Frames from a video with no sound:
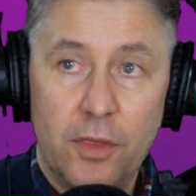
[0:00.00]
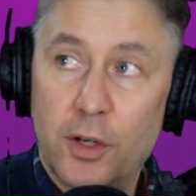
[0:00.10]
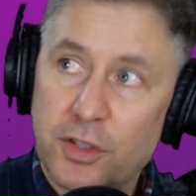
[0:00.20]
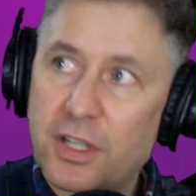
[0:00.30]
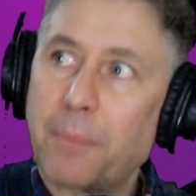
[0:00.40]

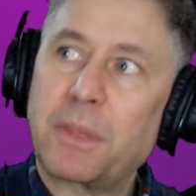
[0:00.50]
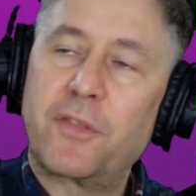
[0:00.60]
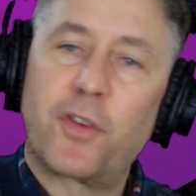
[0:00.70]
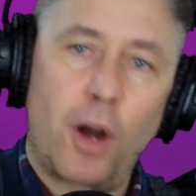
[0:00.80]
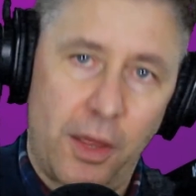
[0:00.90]
there's something
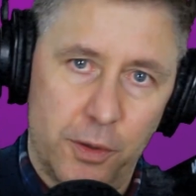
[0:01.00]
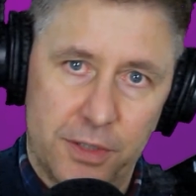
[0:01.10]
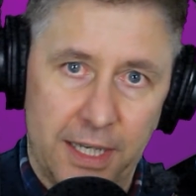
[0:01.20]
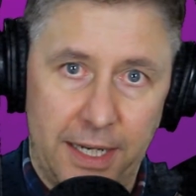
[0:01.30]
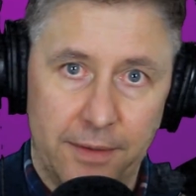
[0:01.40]
for
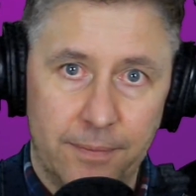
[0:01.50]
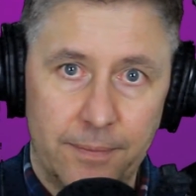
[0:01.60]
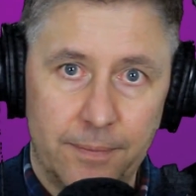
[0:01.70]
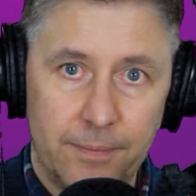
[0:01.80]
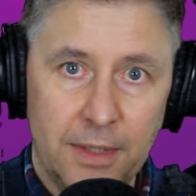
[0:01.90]
others in it
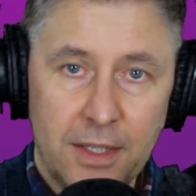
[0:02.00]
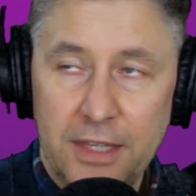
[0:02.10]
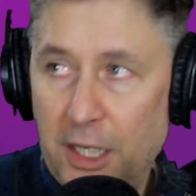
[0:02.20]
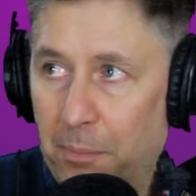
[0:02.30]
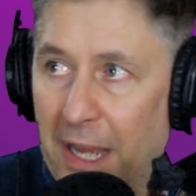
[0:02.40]

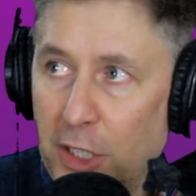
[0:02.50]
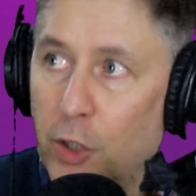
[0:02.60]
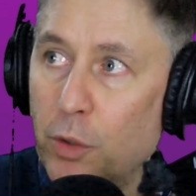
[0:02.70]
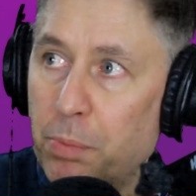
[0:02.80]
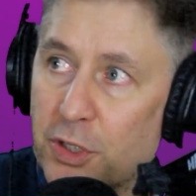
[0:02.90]
that by
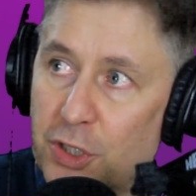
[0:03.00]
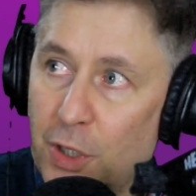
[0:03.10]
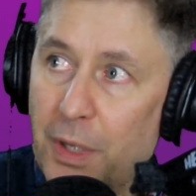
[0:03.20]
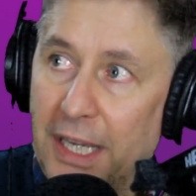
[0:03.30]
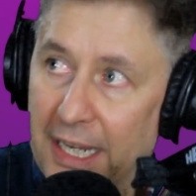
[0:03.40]
you
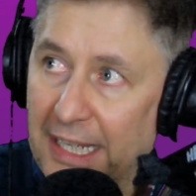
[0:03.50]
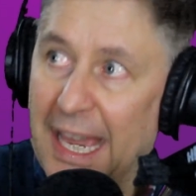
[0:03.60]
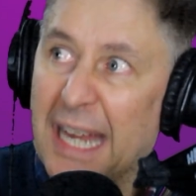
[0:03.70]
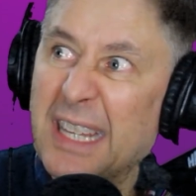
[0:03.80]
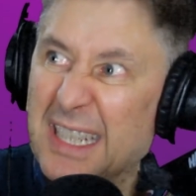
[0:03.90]
pursuing it and
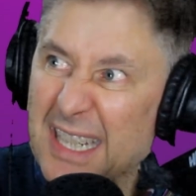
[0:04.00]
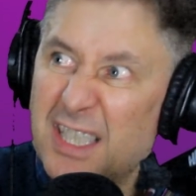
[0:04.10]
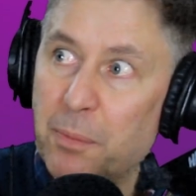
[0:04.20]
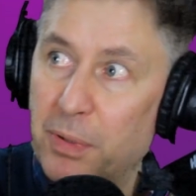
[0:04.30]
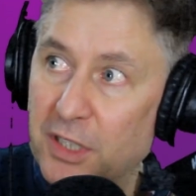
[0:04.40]
getting the
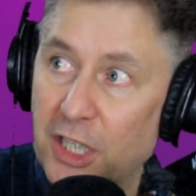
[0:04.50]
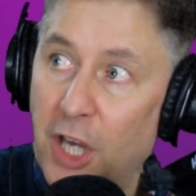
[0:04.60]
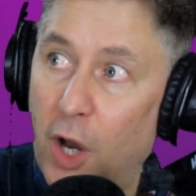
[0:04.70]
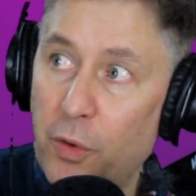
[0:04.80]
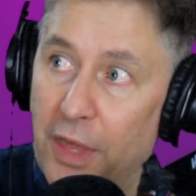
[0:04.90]
discipline to
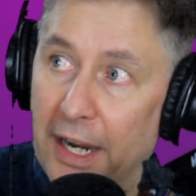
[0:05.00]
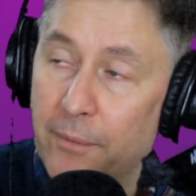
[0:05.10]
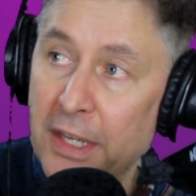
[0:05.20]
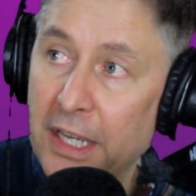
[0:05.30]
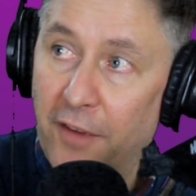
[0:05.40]
go there,
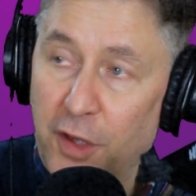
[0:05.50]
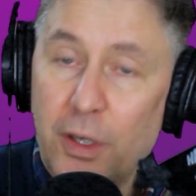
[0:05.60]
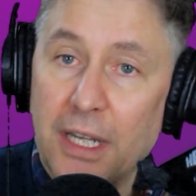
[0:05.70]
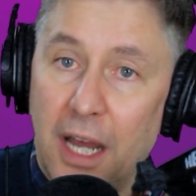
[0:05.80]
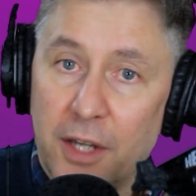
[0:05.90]
if you
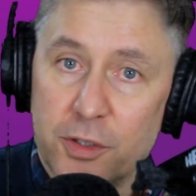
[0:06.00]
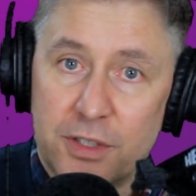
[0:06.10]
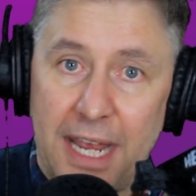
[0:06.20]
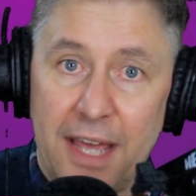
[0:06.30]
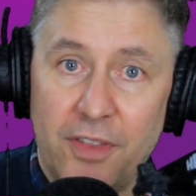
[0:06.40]
can
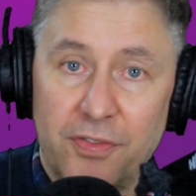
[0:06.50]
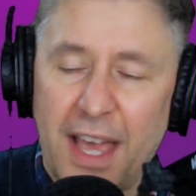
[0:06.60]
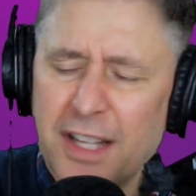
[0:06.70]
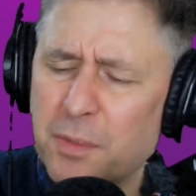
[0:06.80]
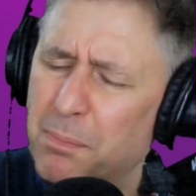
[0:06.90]
understand that
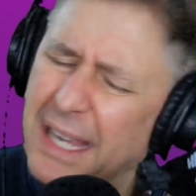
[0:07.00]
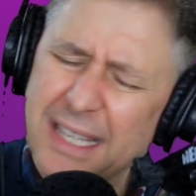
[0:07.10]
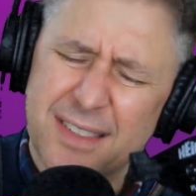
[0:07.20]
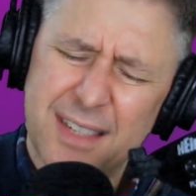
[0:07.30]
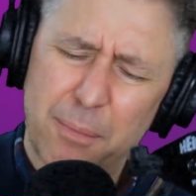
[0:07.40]
that's
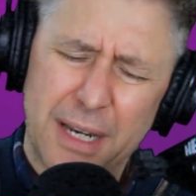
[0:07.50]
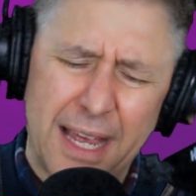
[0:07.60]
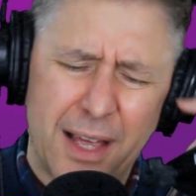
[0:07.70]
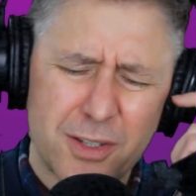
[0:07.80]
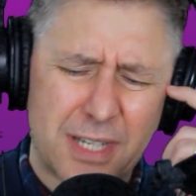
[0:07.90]
making someone
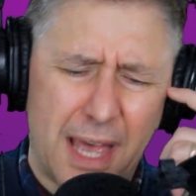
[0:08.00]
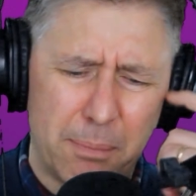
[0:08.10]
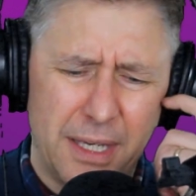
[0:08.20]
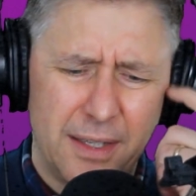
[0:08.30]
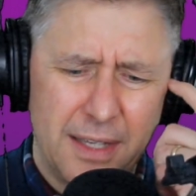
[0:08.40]
else
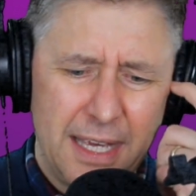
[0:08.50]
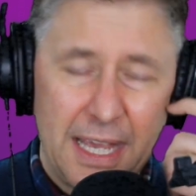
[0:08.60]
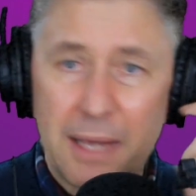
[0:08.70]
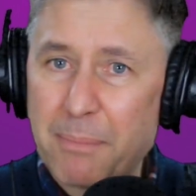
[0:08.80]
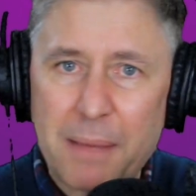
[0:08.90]
happy,
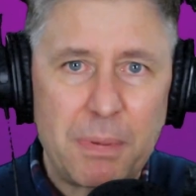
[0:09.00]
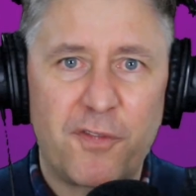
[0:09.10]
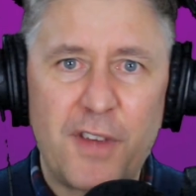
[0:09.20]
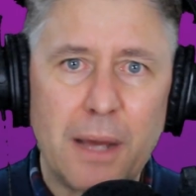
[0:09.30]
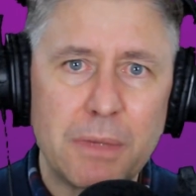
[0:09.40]
it might be
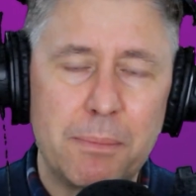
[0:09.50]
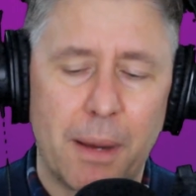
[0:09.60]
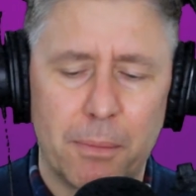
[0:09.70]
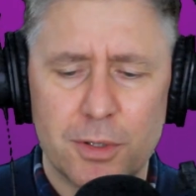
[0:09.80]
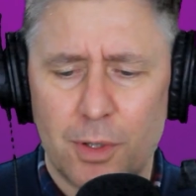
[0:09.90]
family
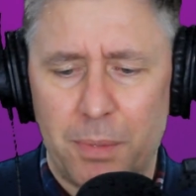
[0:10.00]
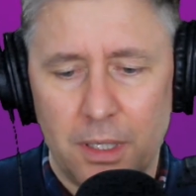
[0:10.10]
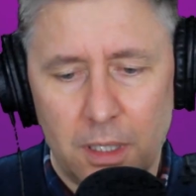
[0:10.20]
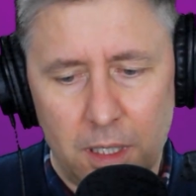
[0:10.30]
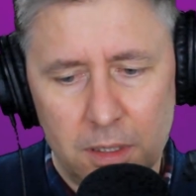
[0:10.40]
members who have been,
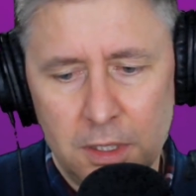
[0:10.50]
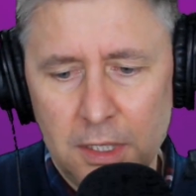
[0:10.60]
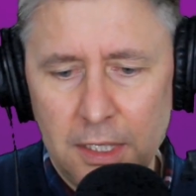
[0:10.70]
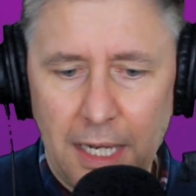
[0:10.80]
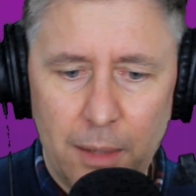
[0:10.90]
oh,
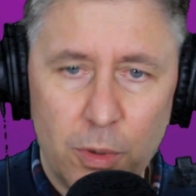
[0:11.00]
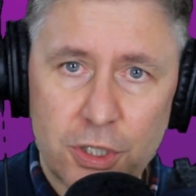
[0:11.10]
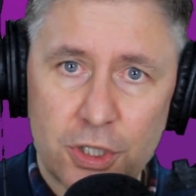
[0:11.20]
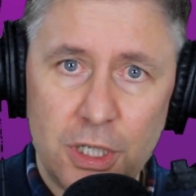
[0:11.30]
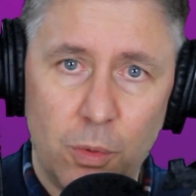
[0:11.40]
I wish
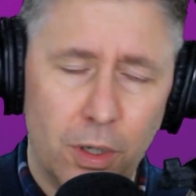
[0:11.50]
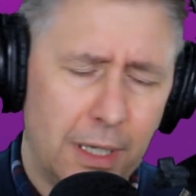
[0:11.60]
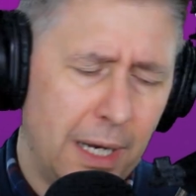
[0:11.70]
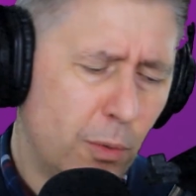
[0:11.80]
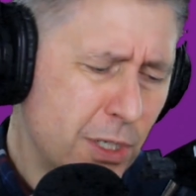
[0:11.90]
she
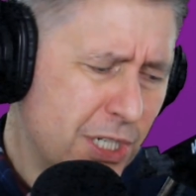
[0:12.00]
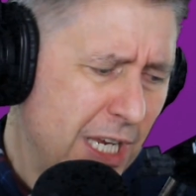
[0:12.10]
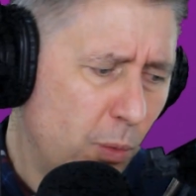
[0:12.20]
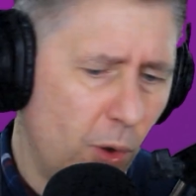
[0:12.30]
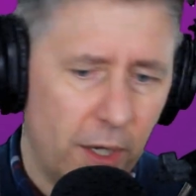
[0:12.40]
would, I wish
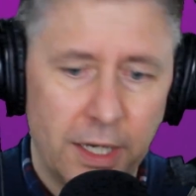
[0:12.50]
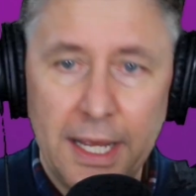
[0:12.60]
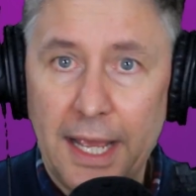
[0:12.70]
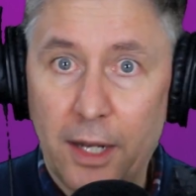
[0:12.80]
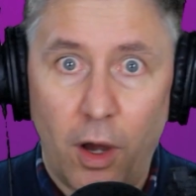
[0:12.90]
he would.
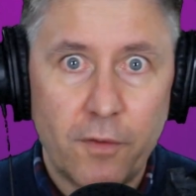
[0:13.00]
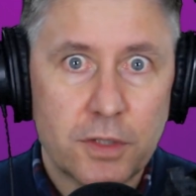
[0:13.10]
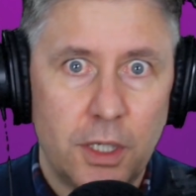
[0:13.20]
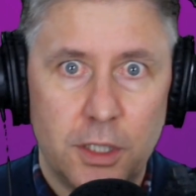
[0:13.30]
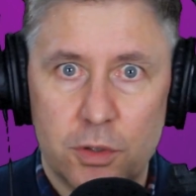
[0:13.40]
And all of a
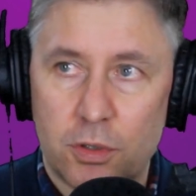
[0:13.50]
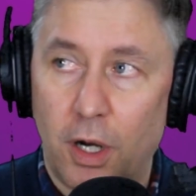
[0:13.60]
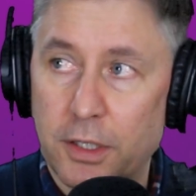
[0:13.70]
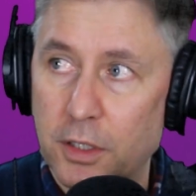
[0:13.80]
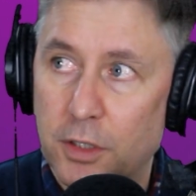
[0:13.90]
sudden you
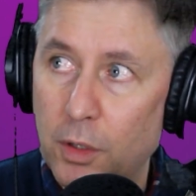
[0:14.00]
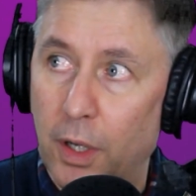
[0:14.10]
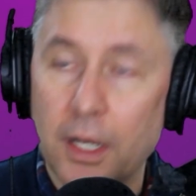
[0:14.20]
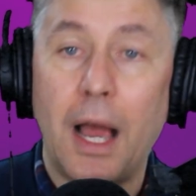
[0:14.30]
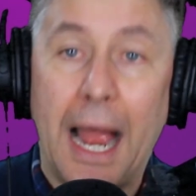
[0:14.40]
start to do
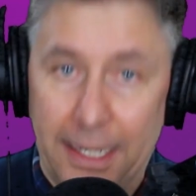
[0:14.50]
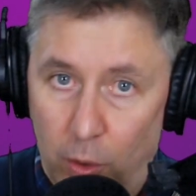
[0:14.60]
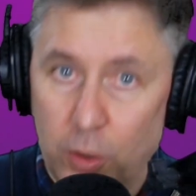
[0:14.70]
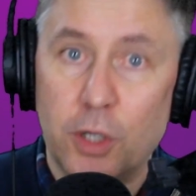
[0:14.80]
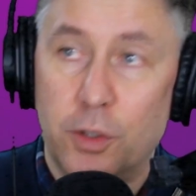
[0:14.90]
it. I
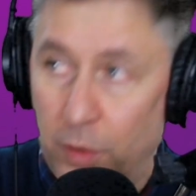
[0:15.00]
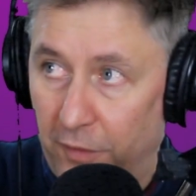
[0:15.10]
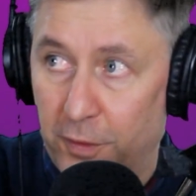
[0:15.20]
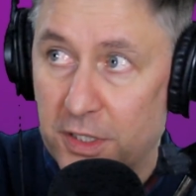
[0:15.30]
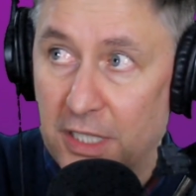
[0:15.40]
know you're doing
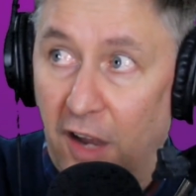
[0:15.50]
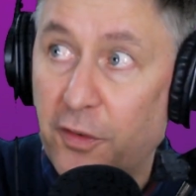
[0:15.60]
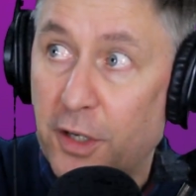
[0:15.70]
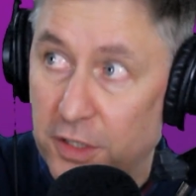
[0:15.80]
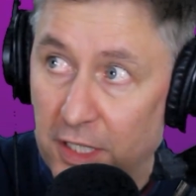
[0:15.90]
it for
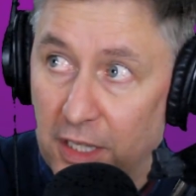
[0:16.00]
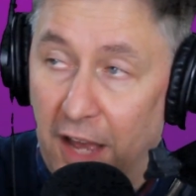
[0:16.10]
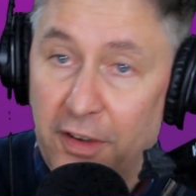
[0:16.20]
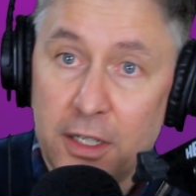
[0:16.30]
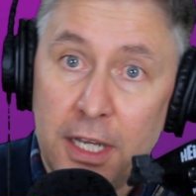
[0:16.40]
yourself because you
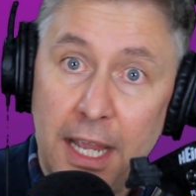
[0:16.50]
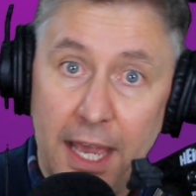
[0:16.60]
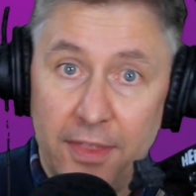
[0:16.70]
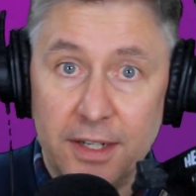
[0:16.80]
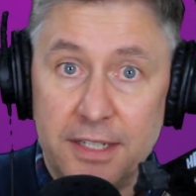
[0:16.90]
love it
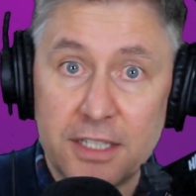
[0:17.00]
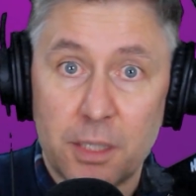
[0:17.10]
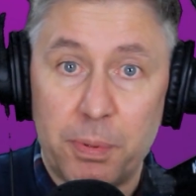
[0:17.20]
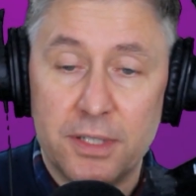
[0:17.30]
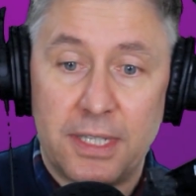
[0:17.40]
and the
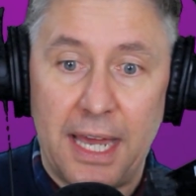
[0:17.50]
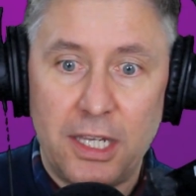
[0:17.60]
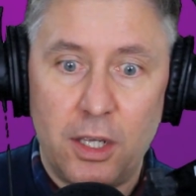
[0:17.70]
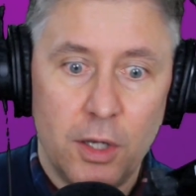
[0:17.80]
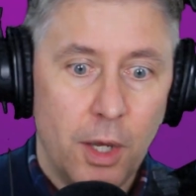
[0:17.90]
discipline is
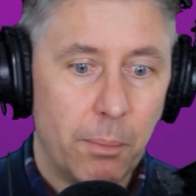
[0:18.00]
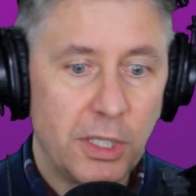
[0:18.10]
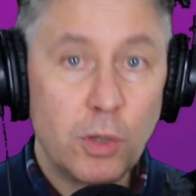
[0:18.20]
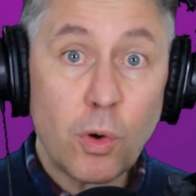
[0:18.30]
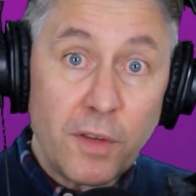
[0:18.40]
getting you, but
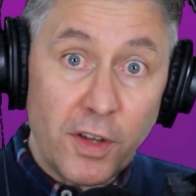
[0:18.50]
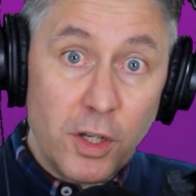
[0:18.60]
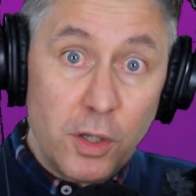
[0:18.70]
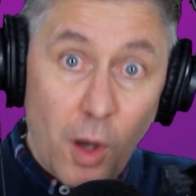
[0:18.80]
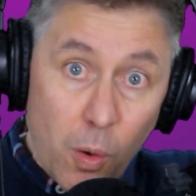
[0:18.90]
you don't
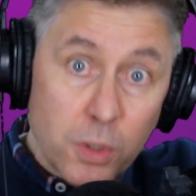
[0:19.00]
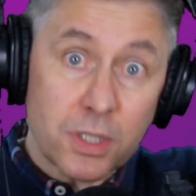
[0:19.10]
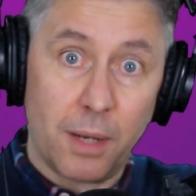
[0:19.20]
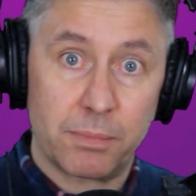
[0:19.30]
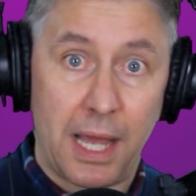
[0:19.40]
even know
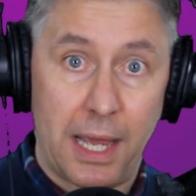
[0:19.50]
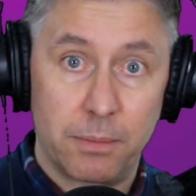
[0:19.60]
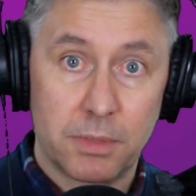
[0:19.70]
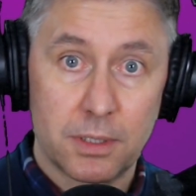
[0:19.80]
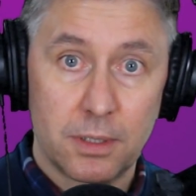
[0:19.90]

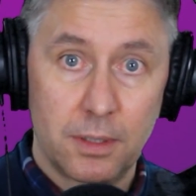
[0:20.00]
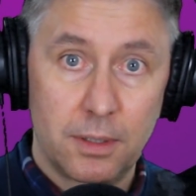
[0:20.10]
sometimes